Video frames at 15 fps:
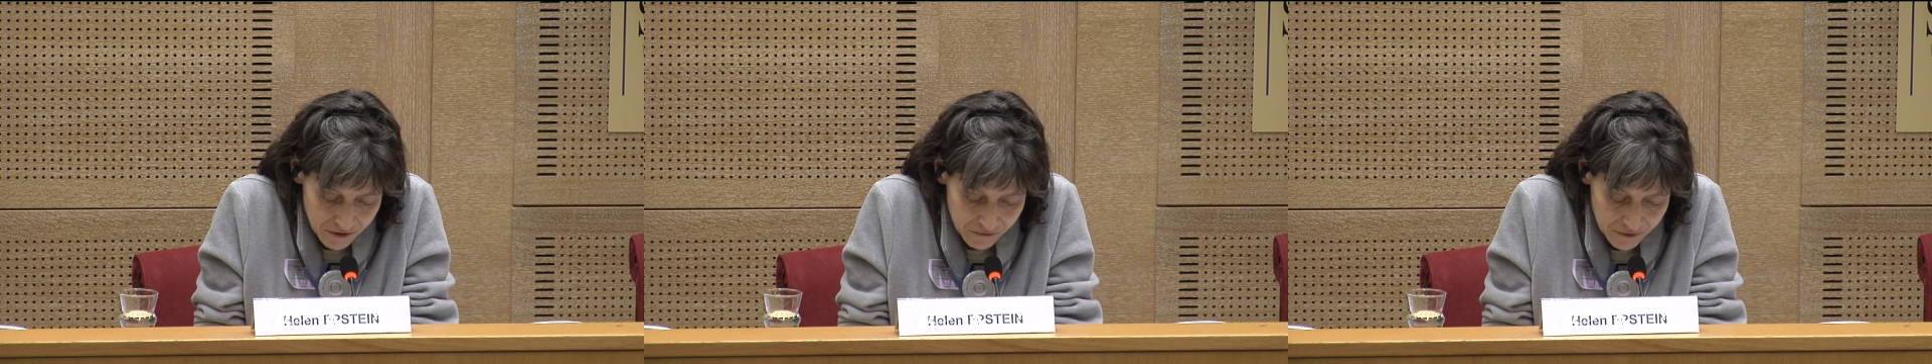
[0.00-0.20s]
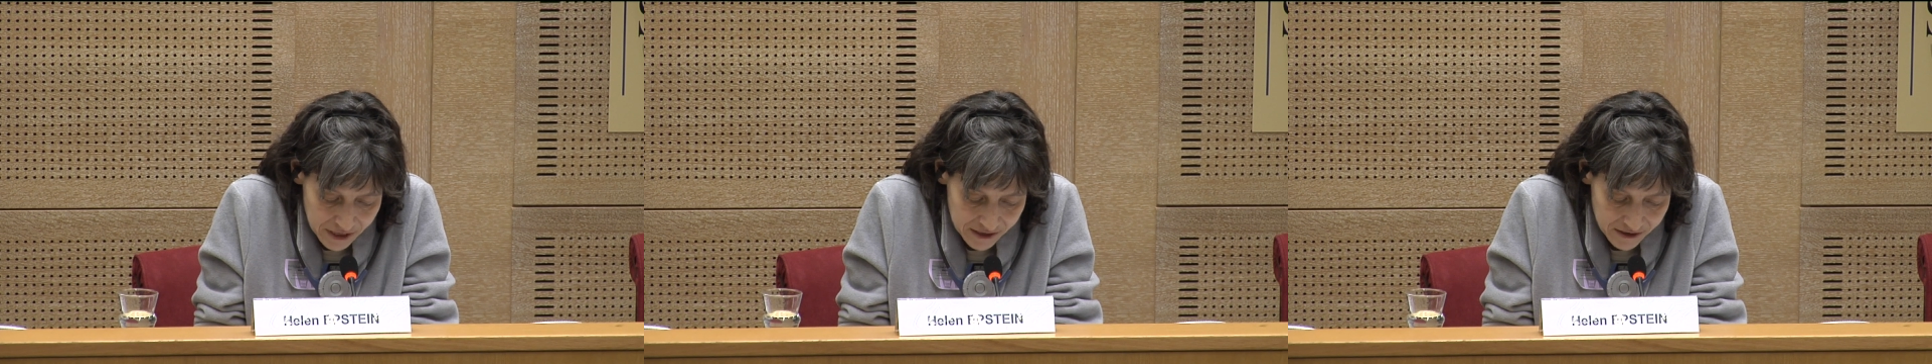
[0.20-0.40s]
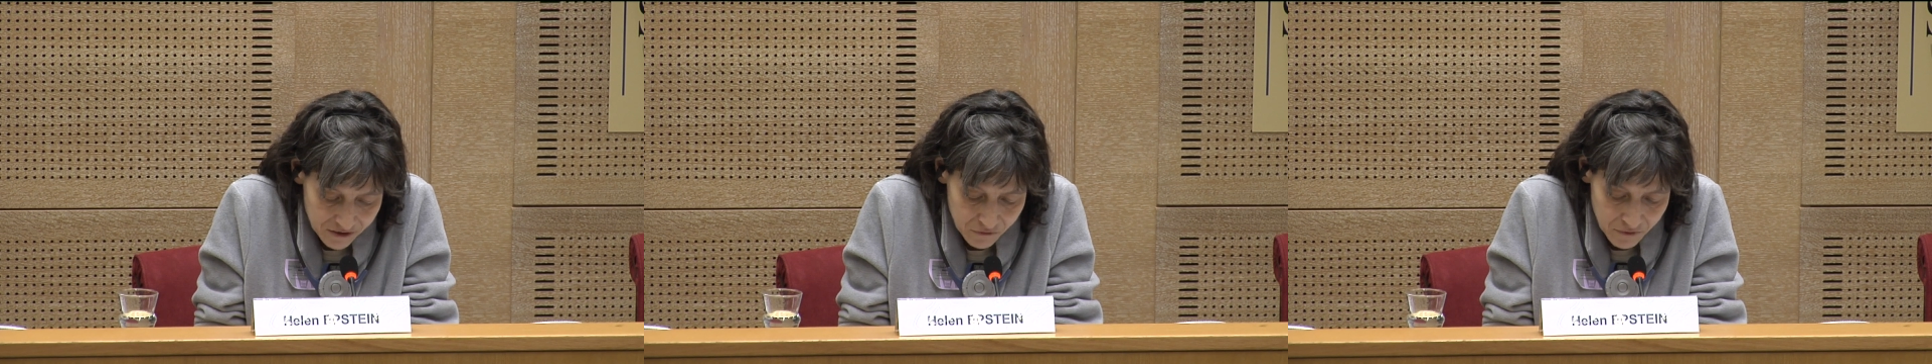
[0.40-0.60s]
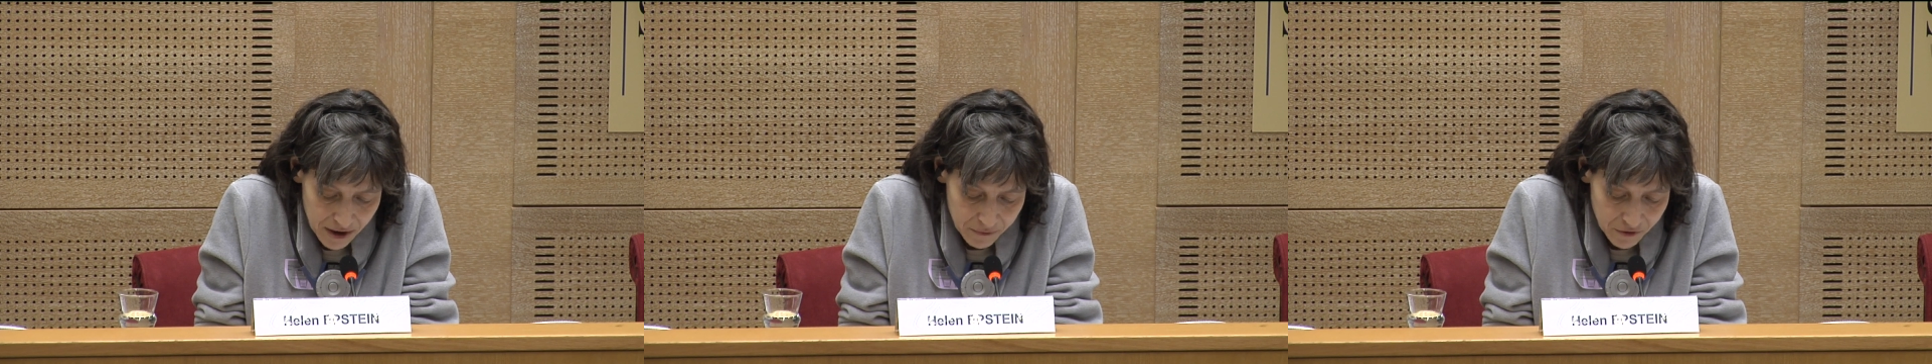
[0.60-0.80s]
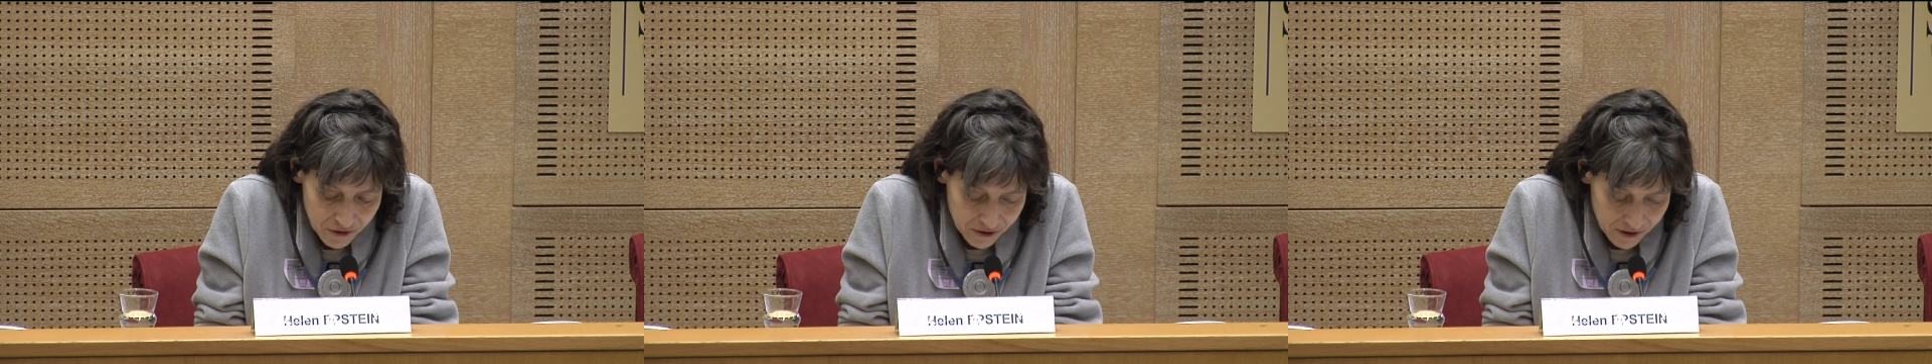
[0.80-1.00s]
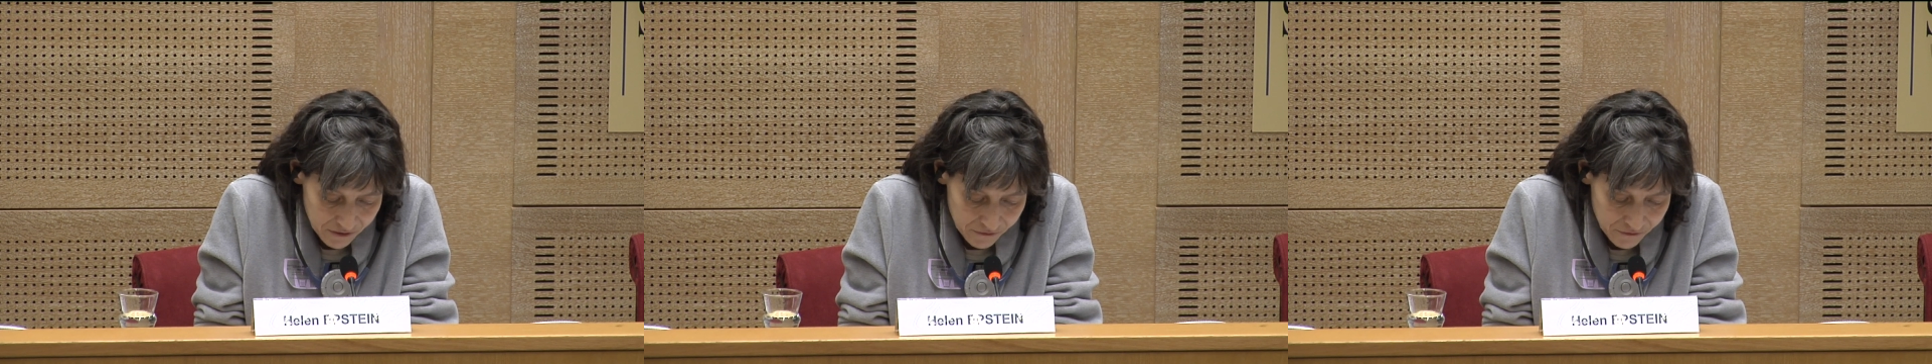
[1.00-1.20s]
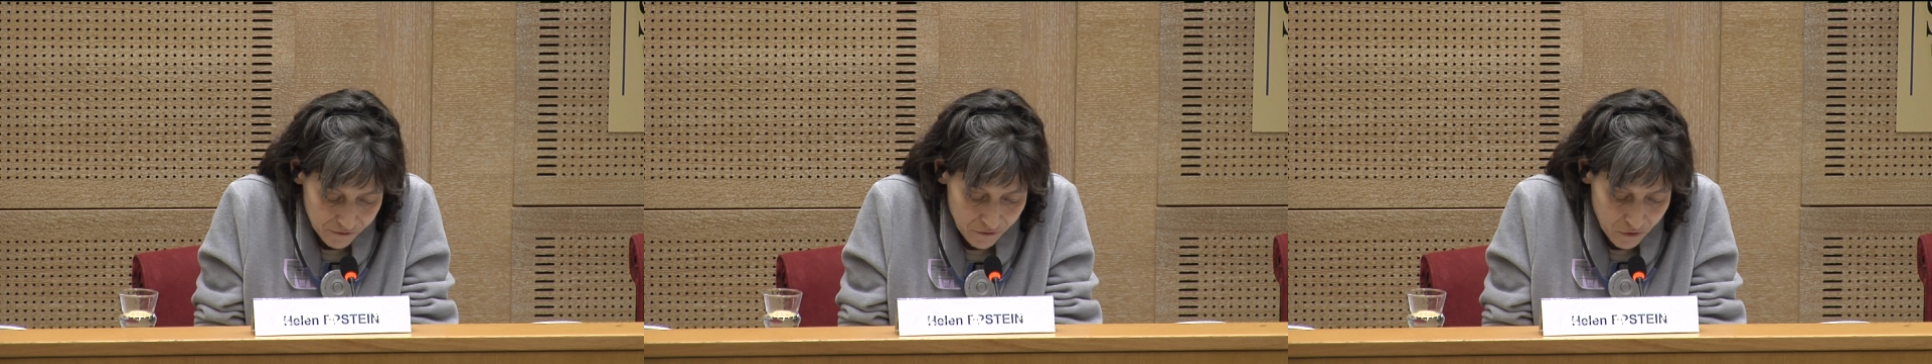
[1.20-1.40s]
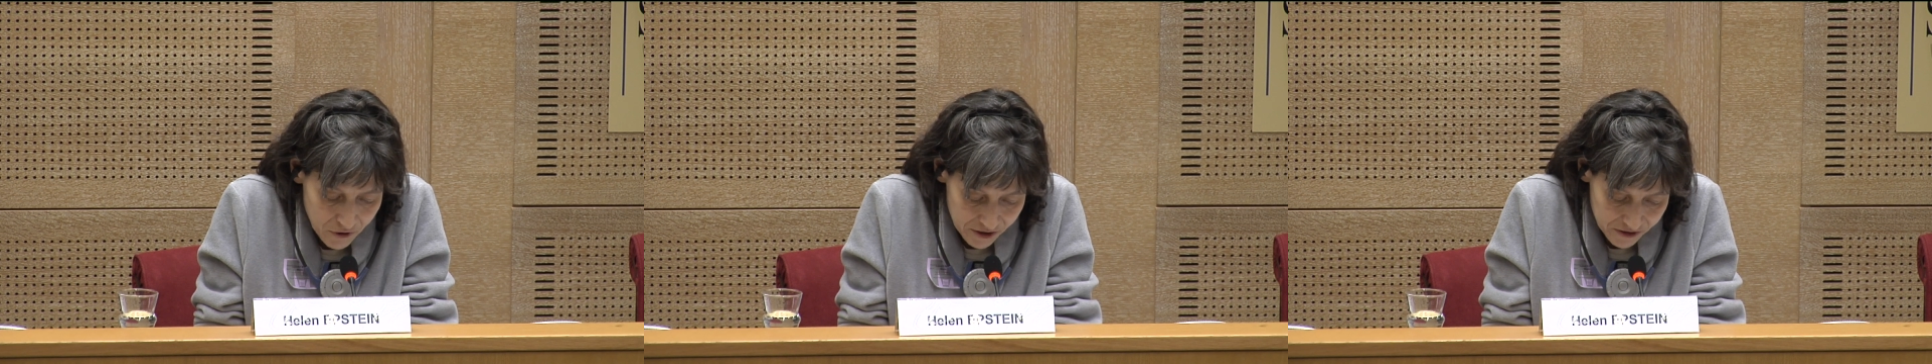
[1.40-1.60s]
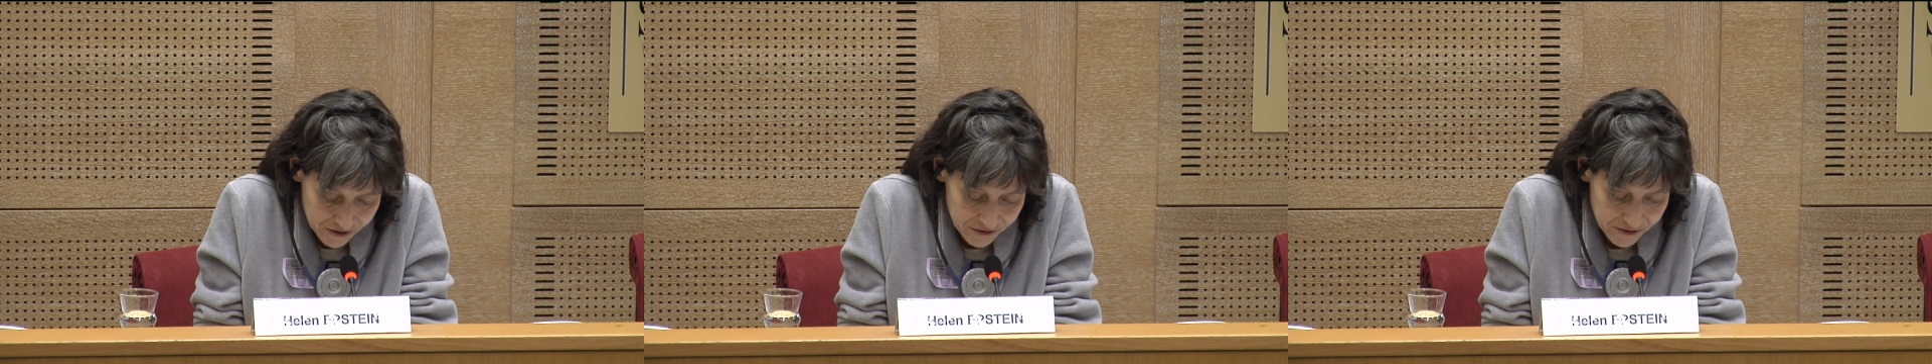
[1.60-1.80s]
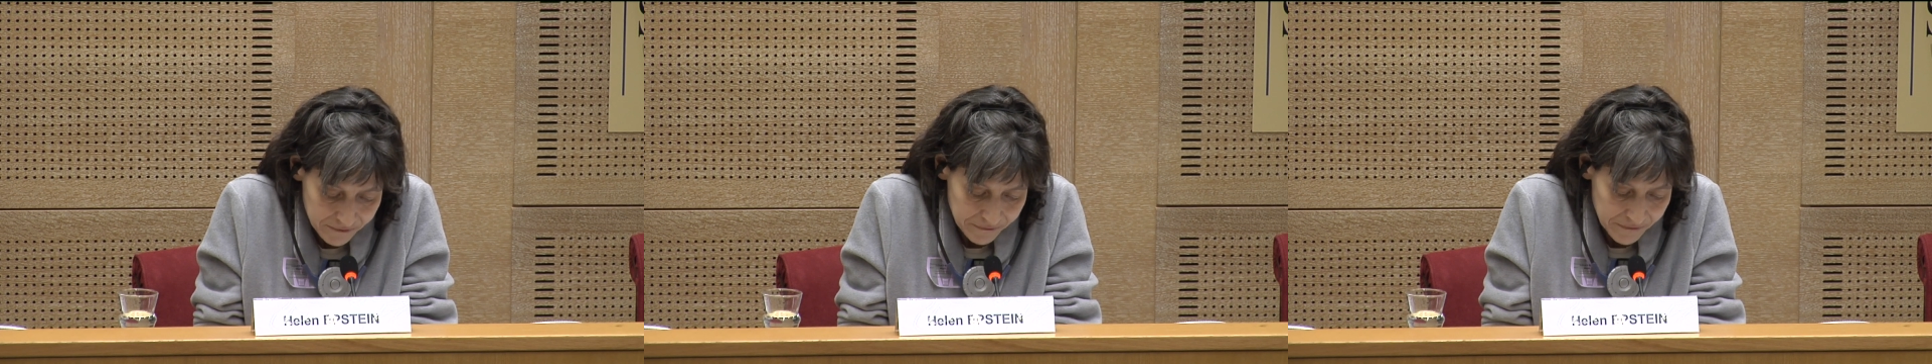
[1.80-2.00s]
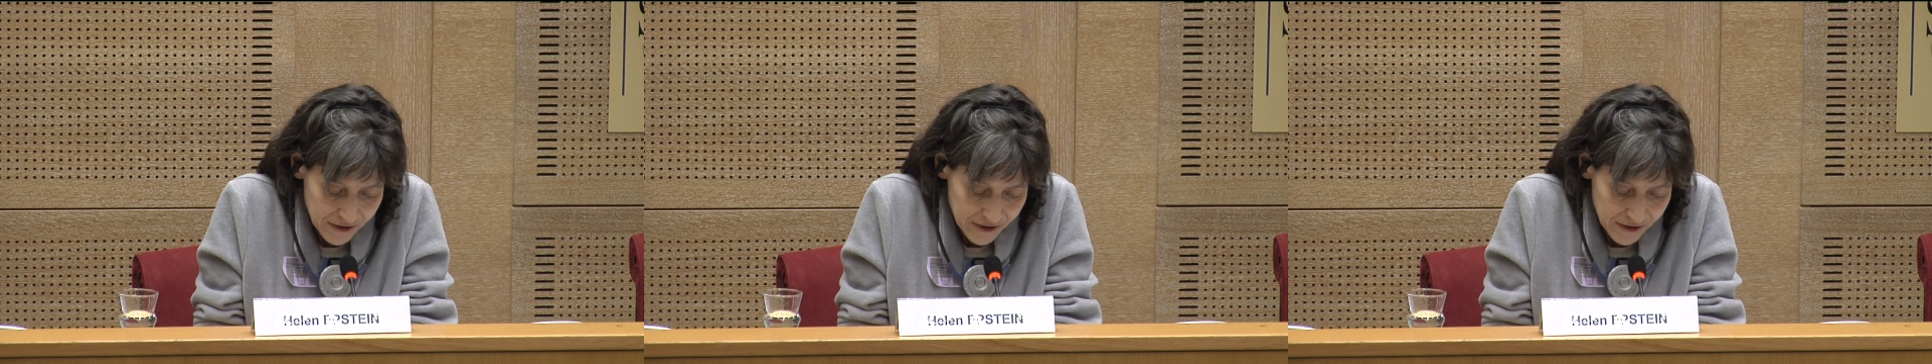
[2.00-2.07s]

when his rebel force,